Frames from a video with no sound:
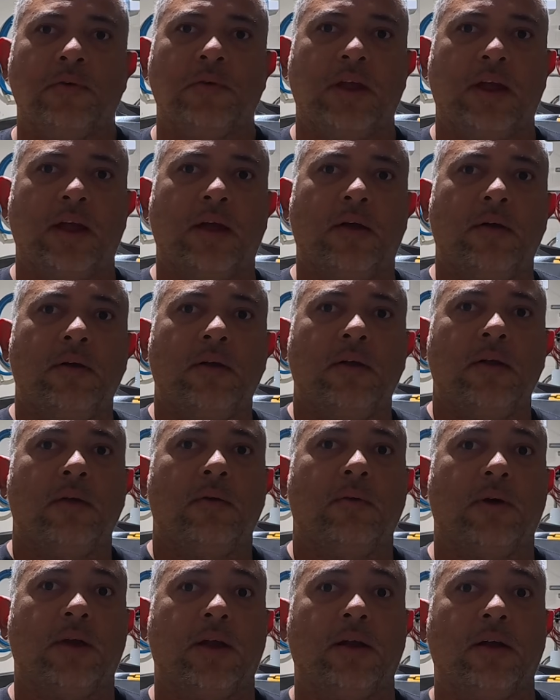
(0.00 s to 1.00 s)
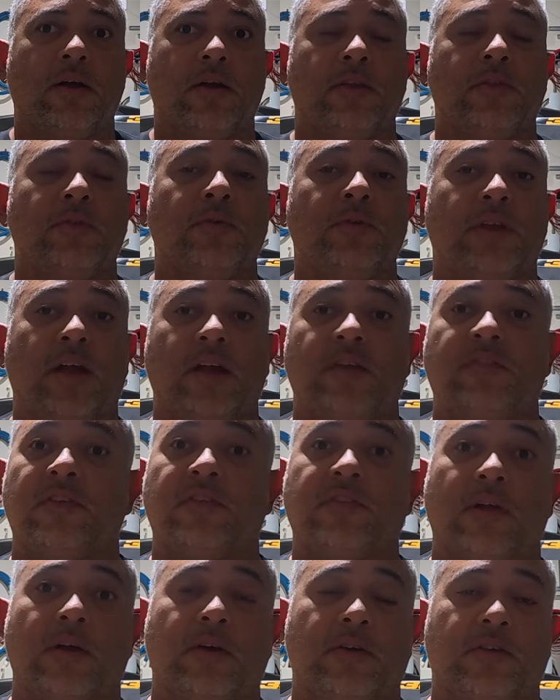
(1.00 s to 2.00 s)
now, what I'm gonna do next
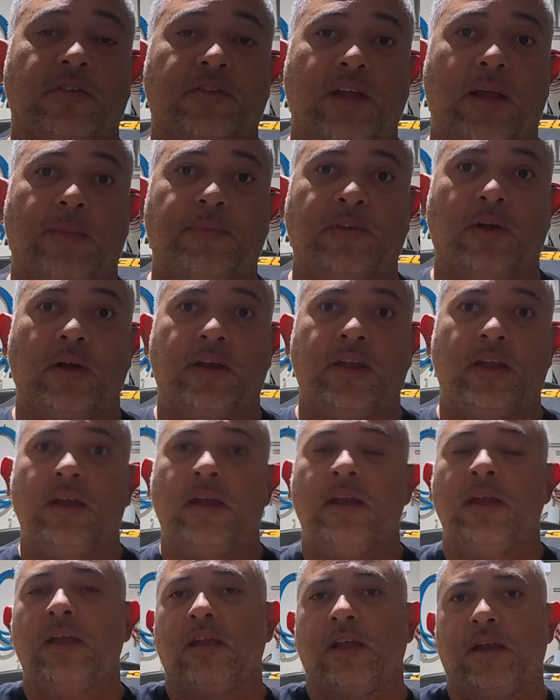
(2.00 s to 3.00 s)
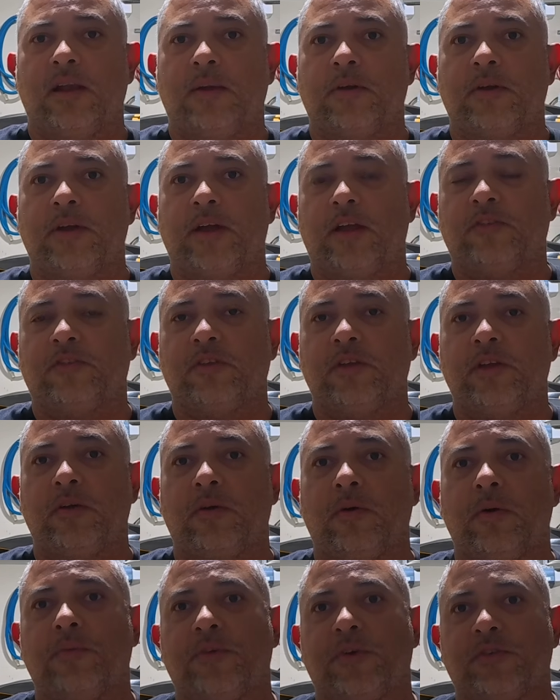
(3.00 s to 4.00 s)
is I'm gonna stop talking and I'm gonna actually
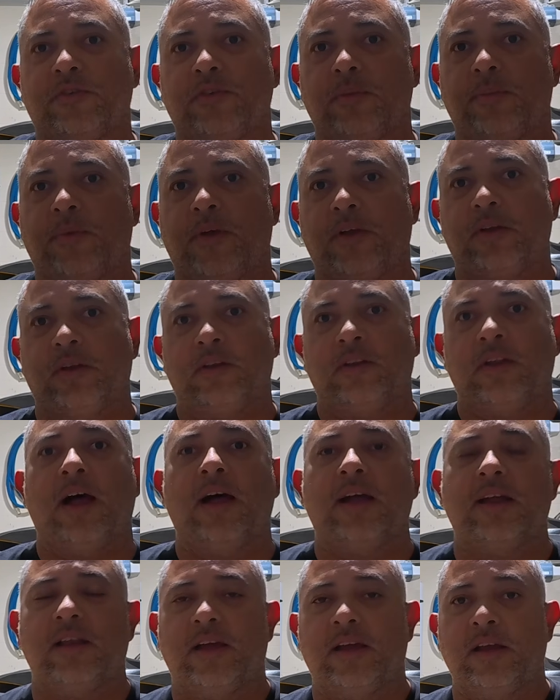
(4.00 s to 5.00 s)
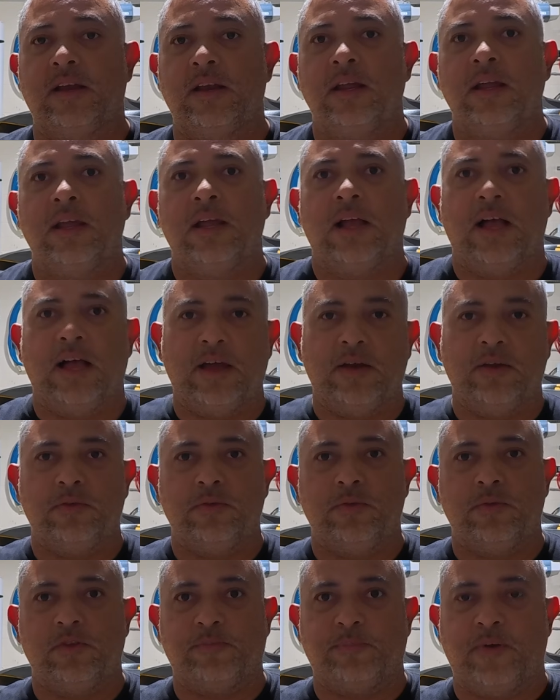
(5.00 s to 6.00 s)
go over to the button and highlight how to
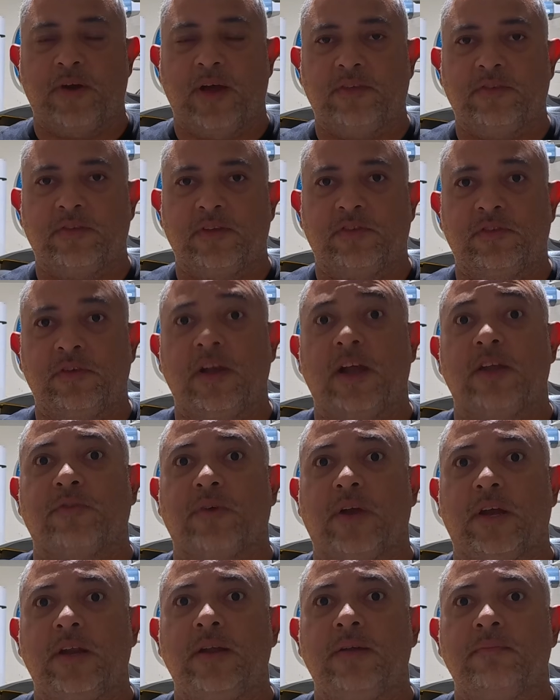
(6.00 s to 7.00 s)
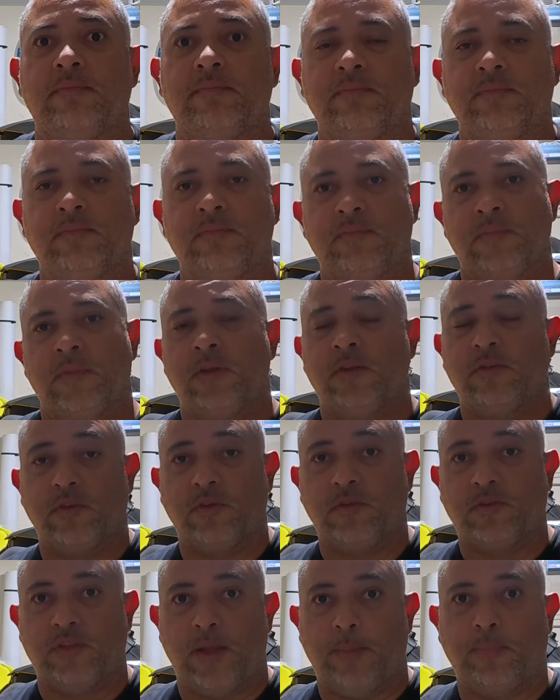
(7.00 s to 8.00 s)
do this process. You guys ready? So
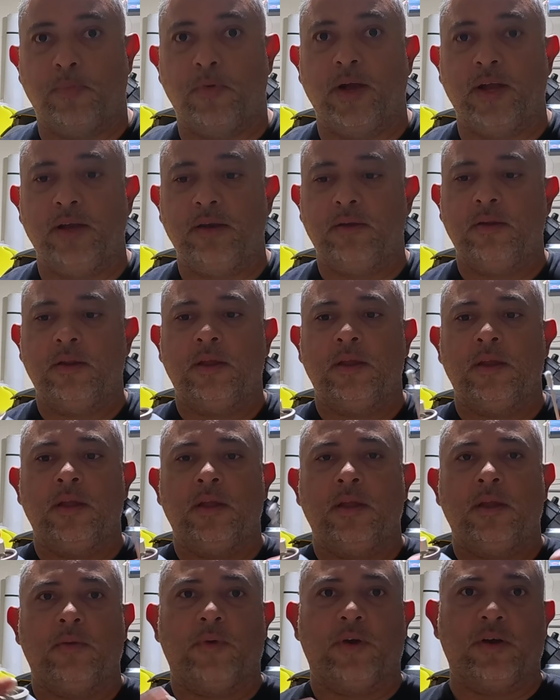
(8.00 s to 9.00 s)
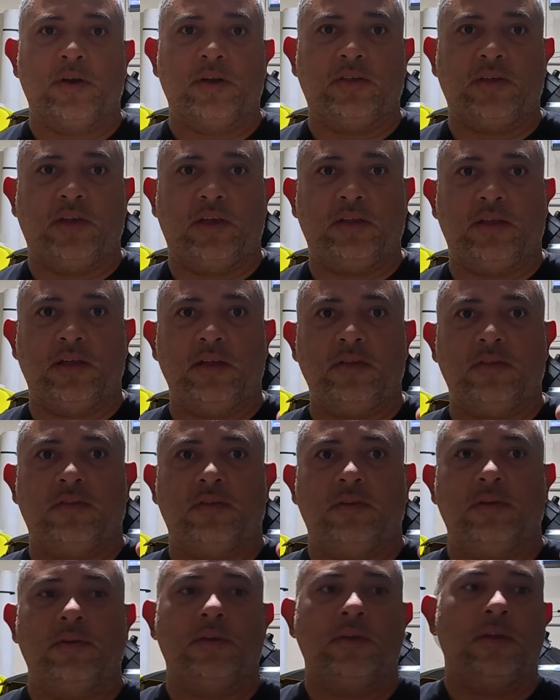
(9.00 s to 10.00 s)
step one, we're gonna take
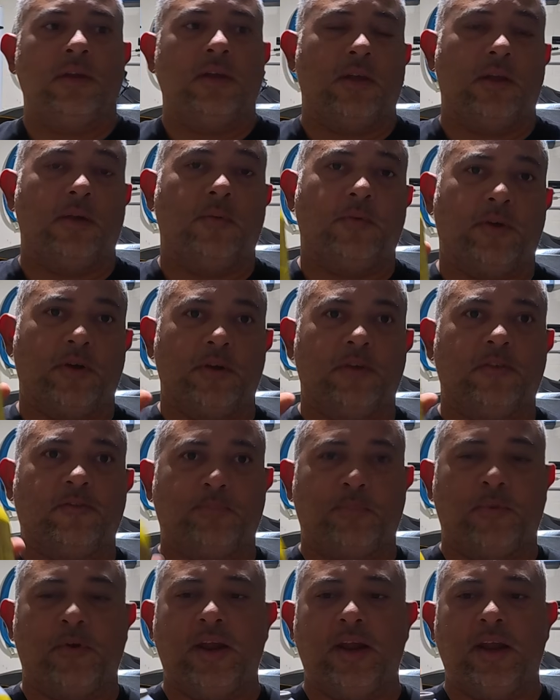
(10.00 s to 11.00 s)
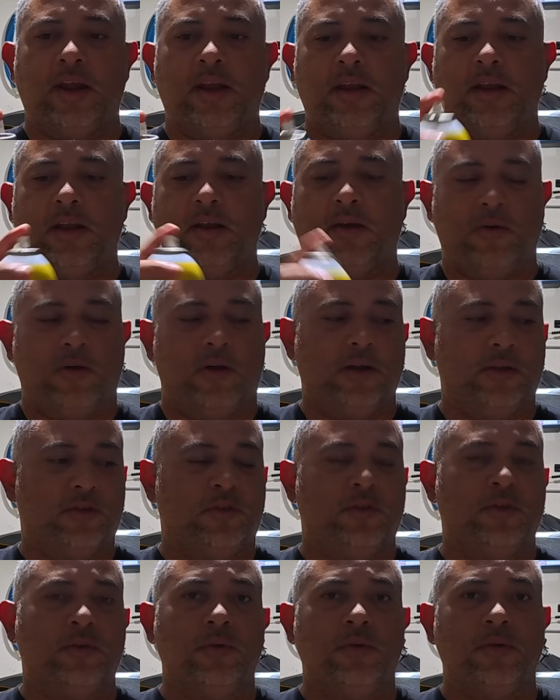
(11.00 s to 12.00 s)
this and we're gonna spray it
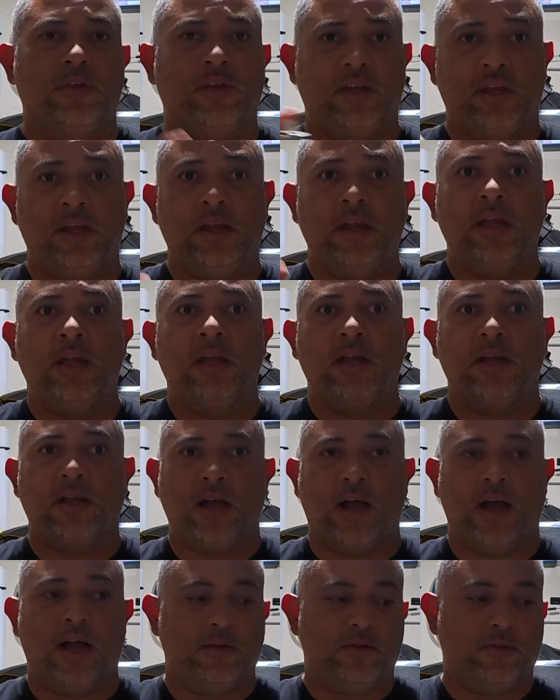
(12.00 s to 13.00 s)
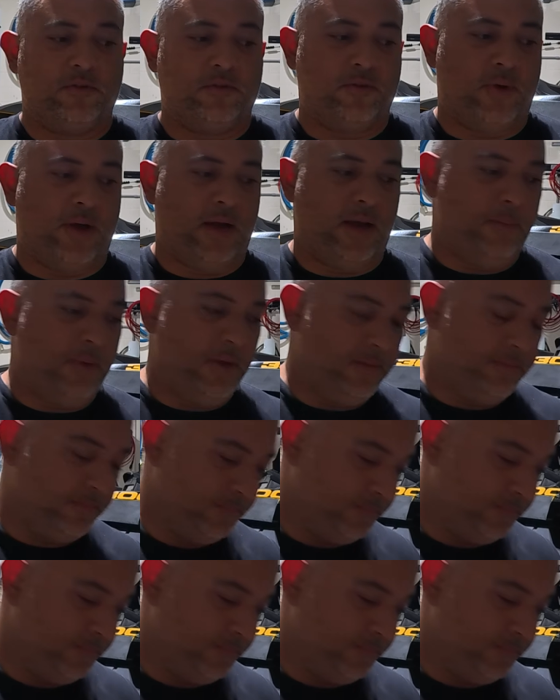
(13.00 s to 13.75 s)
onto the cotton swab.